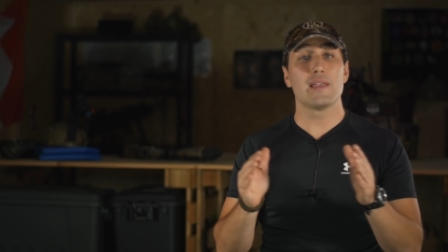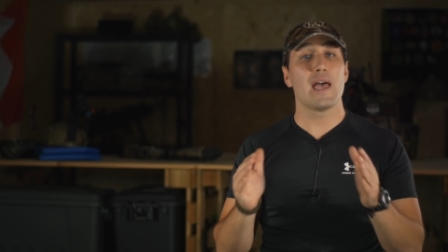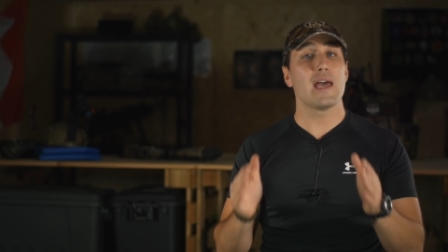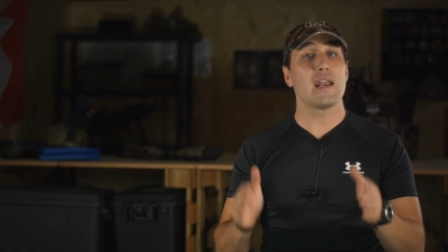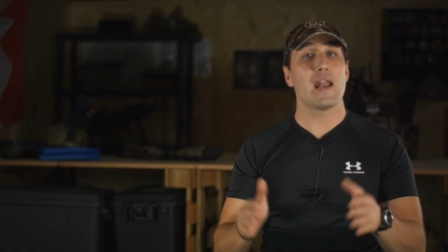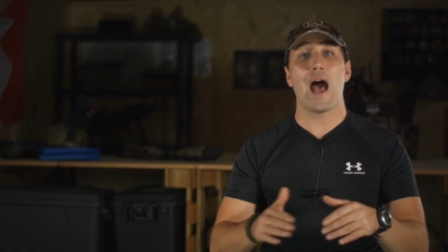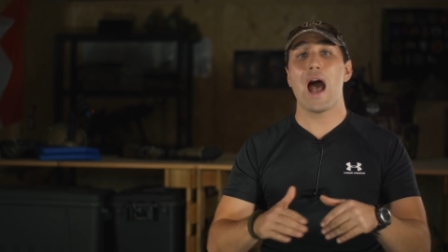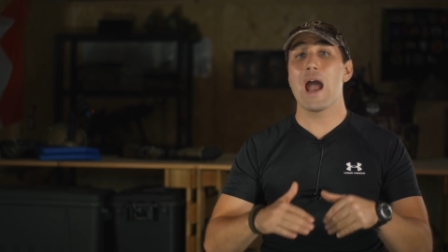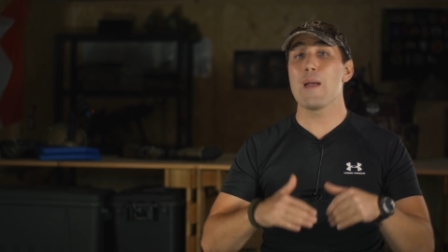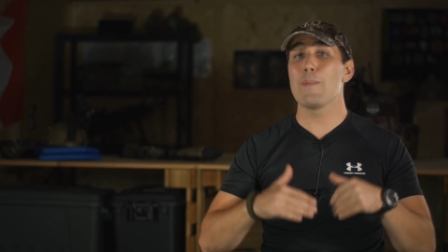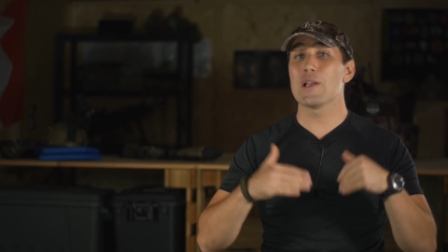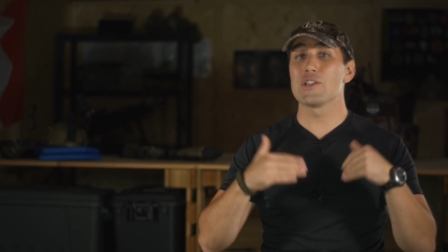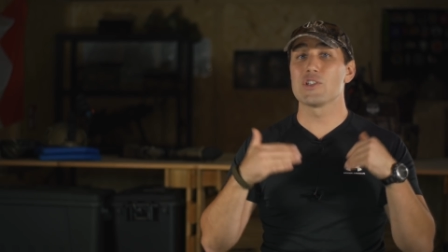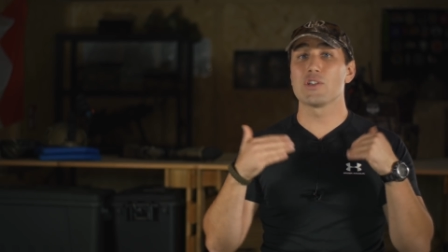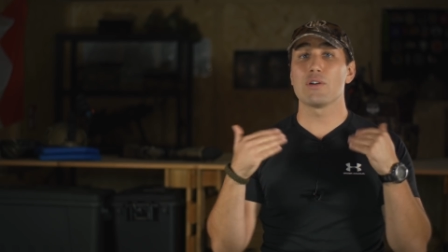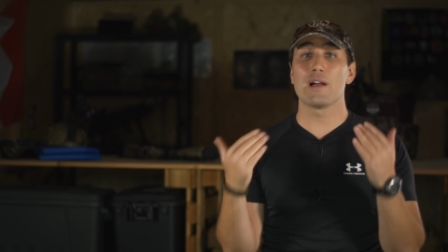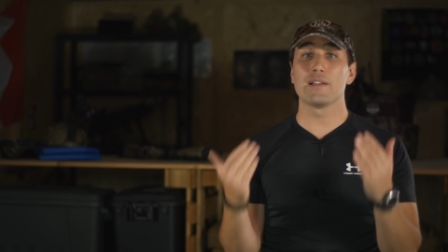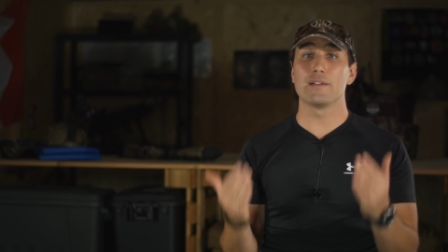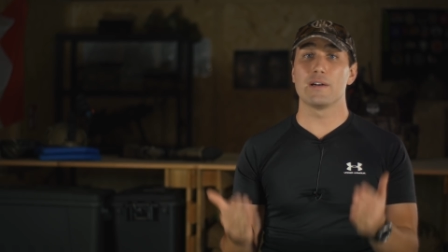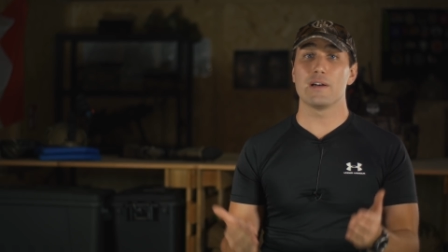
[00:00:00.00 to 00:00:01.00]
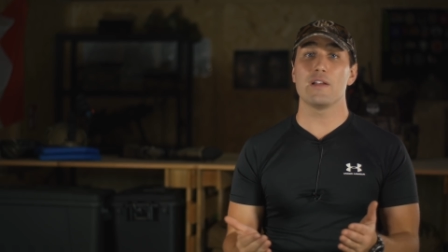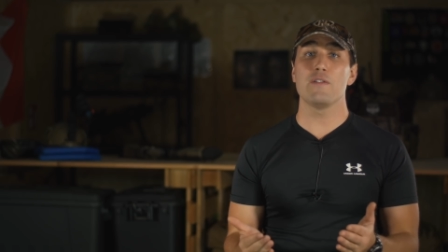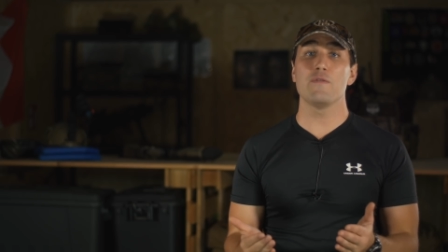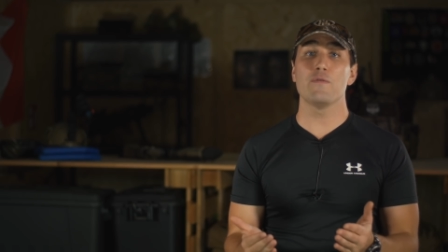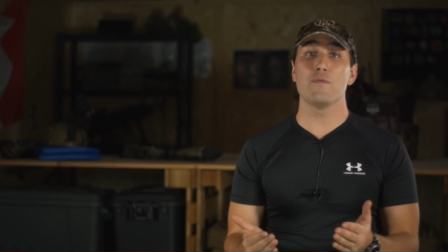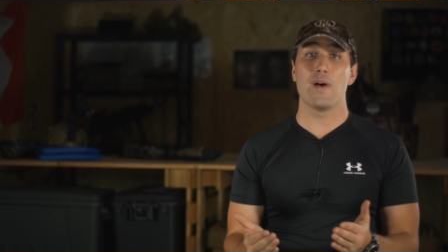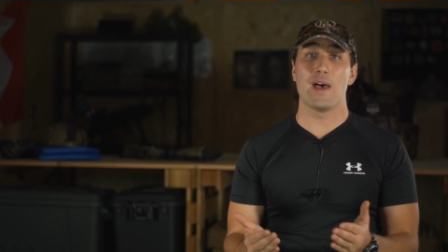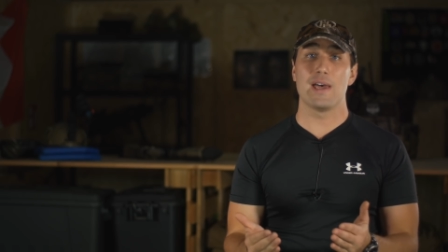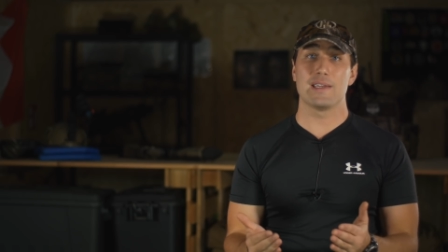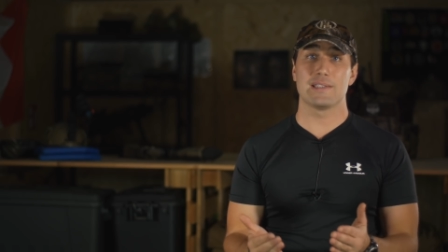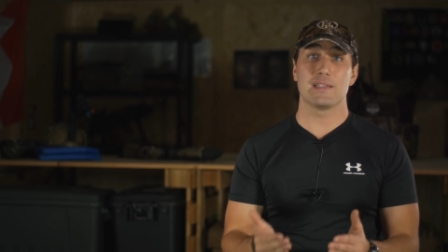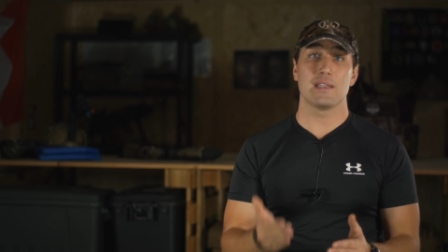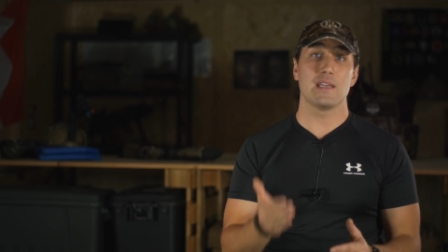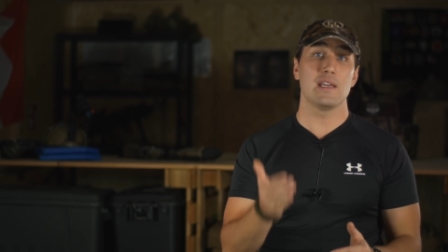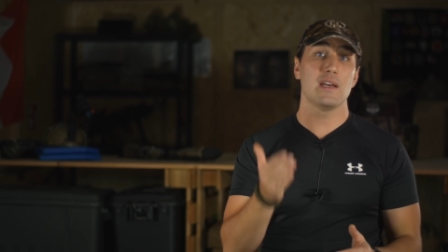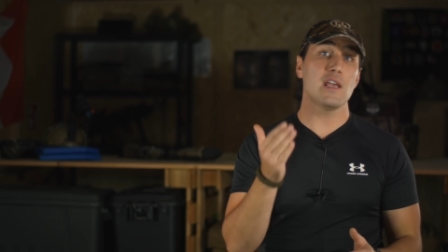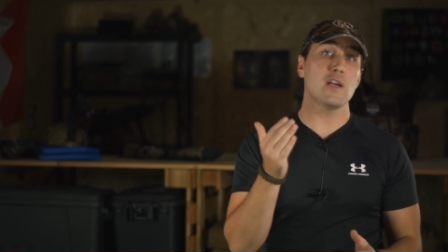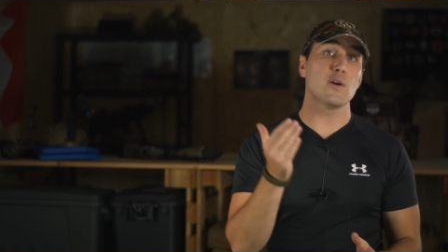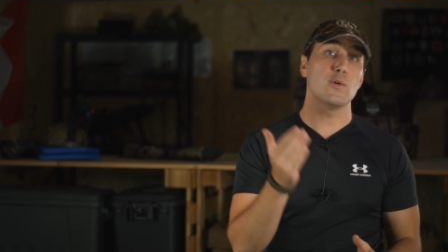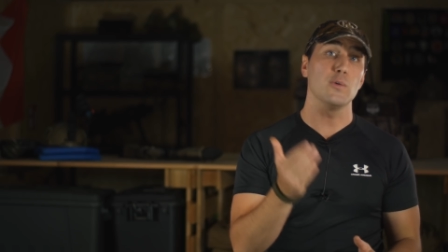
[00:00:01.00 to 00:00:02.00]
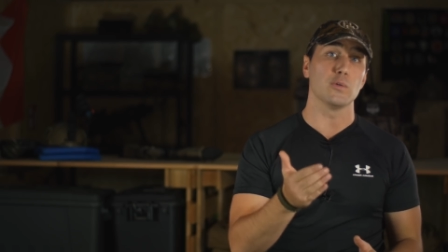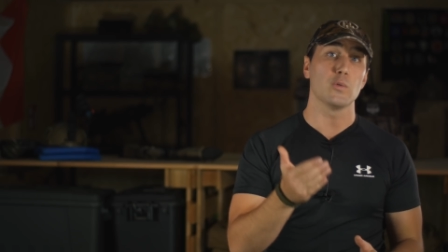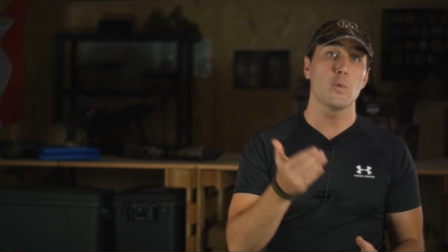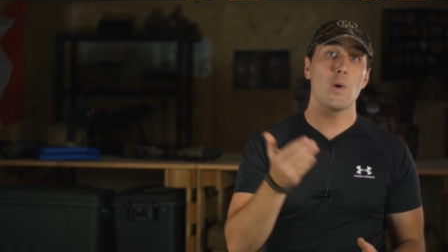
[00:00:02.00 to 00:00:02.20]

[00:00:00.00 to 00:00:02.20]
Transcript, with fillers: then I much rather invest in a good